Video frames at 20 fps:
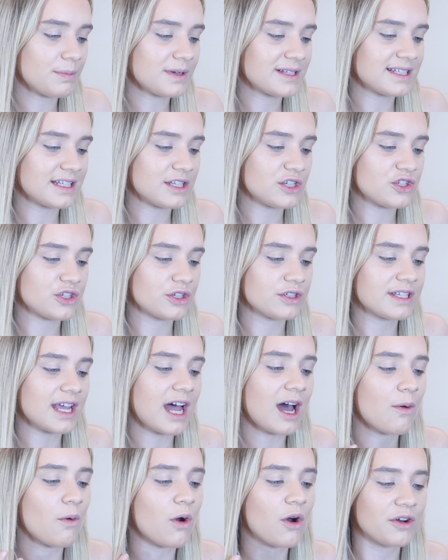because then it shows
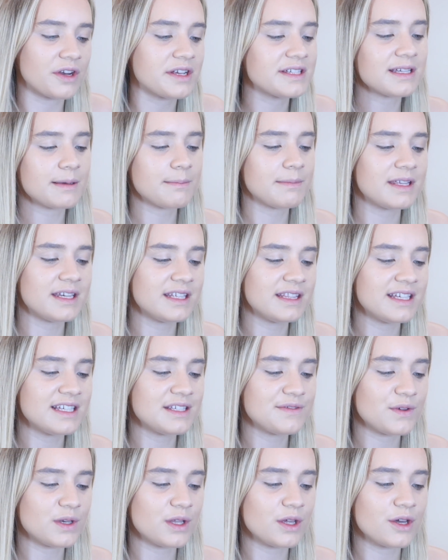how honest I'm being in
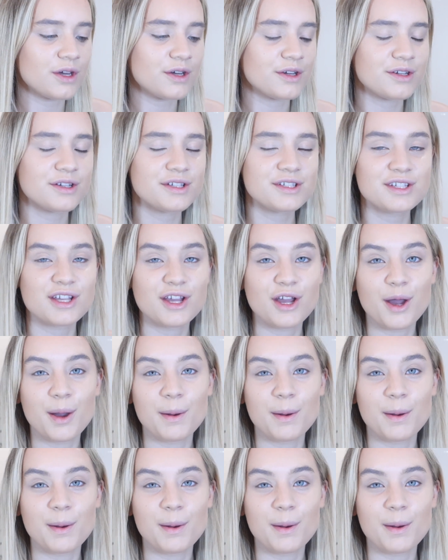these videos.